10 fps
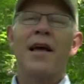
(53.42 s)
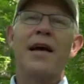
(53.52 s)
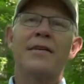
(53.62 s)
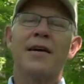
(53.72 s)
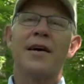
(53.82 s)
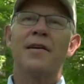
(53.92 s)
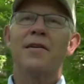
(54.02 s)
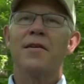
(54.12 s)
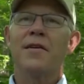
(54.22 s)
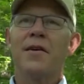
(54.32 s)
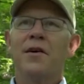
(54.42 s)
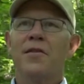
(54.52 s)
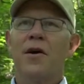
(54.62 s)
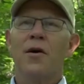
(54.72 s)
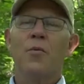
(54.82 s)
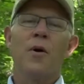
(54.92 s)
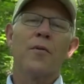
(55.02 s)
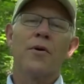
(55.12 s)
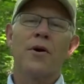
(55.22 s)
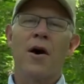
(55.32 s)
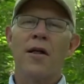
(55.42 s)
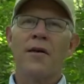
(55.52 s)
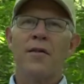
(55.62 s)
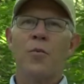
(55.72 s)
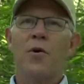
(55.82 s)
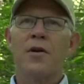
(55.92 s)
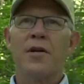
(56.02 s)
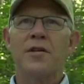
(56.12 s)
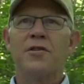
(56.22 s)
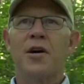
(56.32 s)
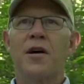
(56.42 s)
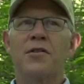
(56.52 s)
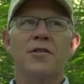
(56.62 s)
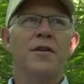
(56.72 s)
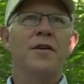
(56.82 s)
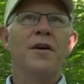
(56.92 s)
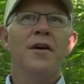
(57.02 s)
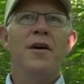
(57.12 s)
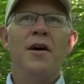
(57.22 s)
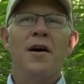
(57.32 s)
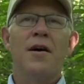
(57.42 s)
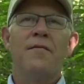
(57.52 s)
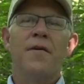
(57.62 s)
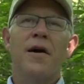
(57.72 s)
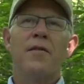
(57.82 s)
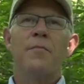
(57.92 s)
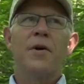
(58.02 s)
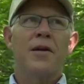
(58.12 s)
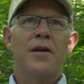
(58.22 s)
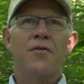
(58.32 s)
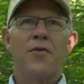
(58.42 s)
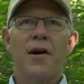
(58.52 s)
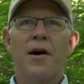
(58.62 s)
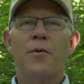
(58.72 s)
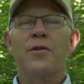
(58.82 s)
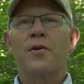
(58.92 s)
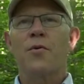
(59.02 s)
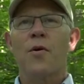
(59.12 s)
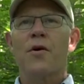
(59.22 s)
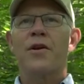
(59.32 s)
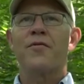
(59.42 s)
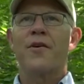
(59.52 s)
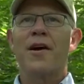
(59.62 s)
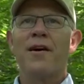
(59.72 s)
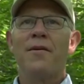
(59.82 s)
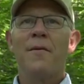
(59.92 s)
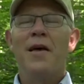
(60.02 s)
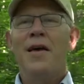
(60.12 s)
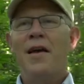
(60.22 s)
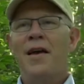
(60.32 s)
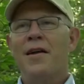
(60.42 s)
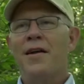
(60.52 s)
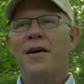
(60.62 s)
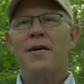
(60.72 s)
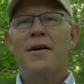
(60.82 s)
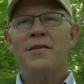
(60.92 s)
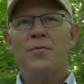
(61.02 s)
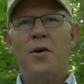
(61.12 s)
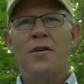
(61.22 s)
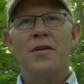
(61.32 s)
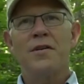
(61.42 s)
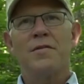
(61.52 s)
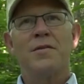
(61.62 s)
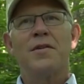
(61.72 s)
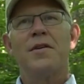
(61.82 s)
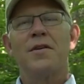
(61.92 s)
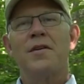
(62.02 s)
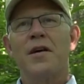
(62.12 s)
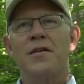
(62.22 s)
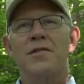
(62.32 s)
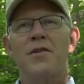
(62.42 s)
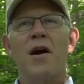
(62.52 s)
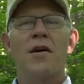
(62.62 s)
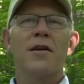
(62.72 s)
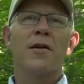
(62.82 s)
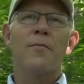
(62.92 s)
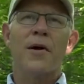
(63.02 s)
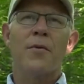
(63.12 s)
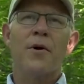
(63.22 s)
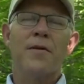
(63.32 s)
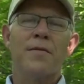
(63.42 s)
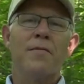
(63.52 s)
at what we're calling the Woodland Junction of the Midland Trail with the Quarry Trail. And I just wanted to start a little bit with,